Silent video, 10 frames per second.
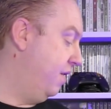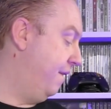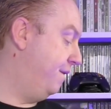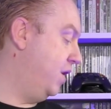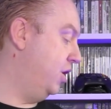
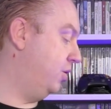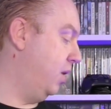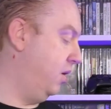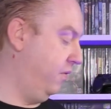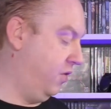The first
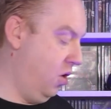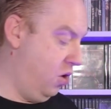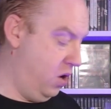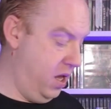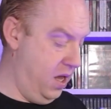one that we've
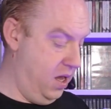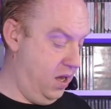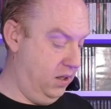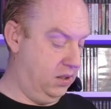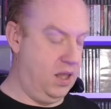got
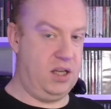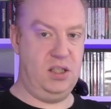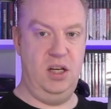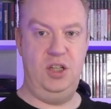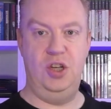is
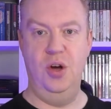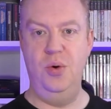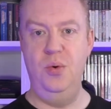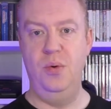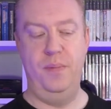Destiny
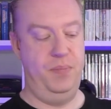2.